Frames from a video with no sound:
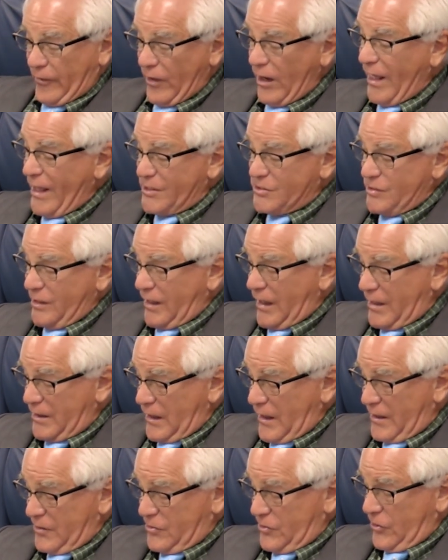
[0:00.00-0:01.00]
And the last thing
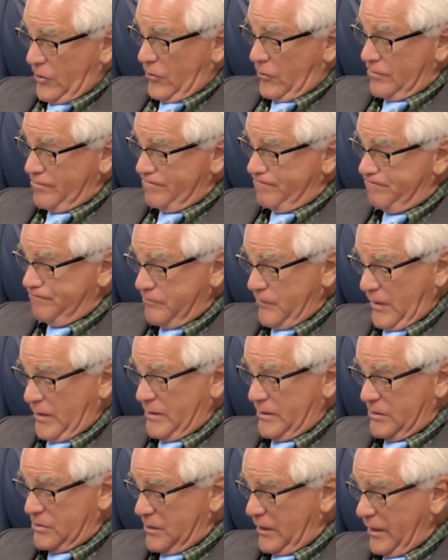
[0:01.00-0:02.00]
I'd like to note
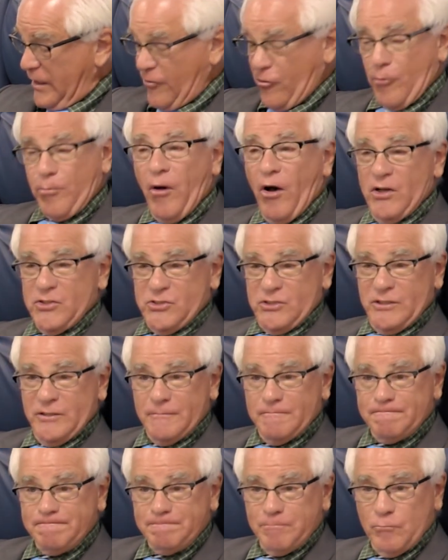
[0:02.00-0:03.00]
is another
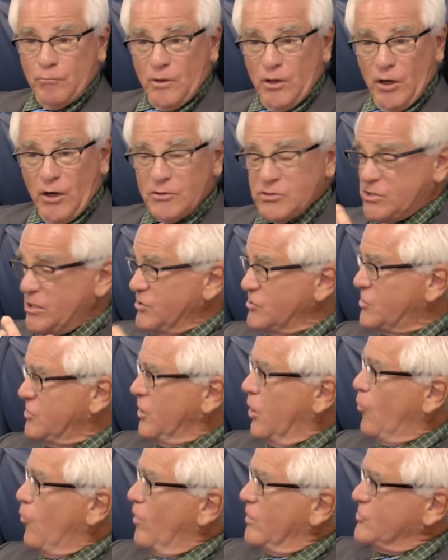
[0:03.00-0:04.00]
positive. You know,
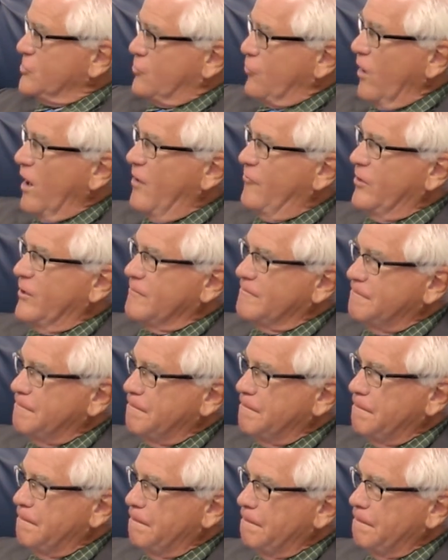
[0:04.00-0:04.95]
since no one's driving,